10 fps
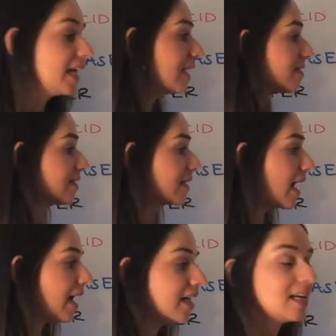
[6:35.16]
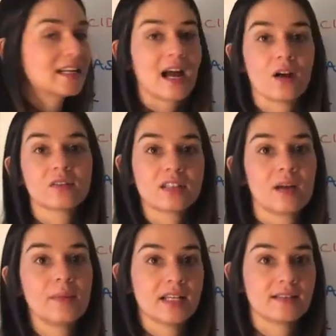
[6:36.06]
Inside and
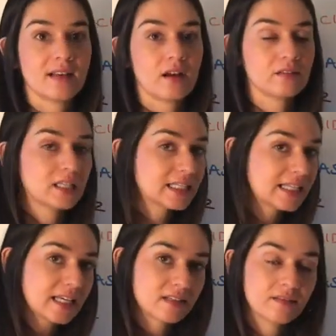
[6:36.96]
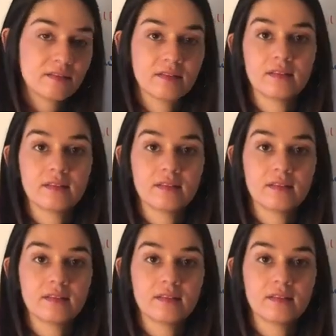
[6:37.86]
outside my cell, again,